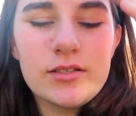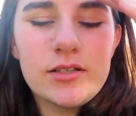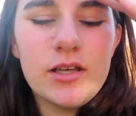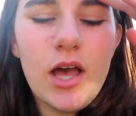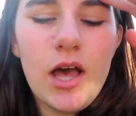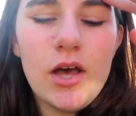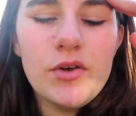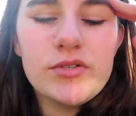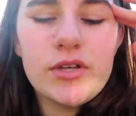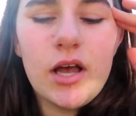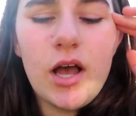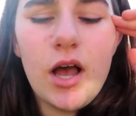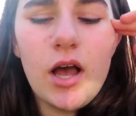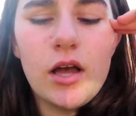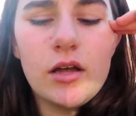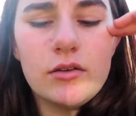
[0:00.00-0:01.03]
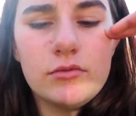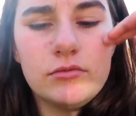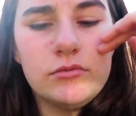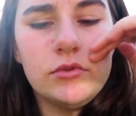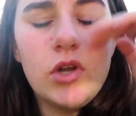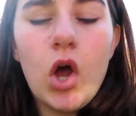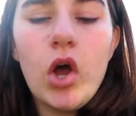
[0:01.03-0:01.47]
girls or
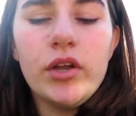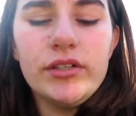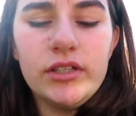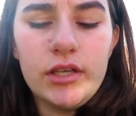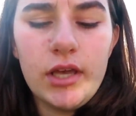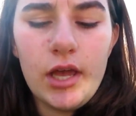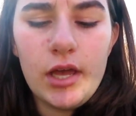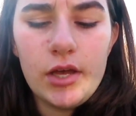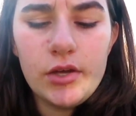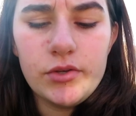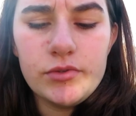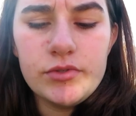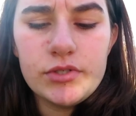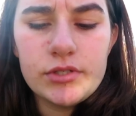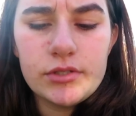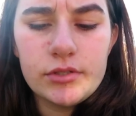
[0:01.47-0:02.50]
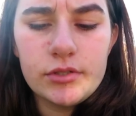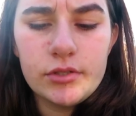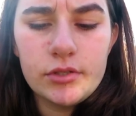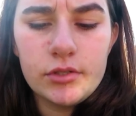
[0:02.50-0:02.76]
non-girls,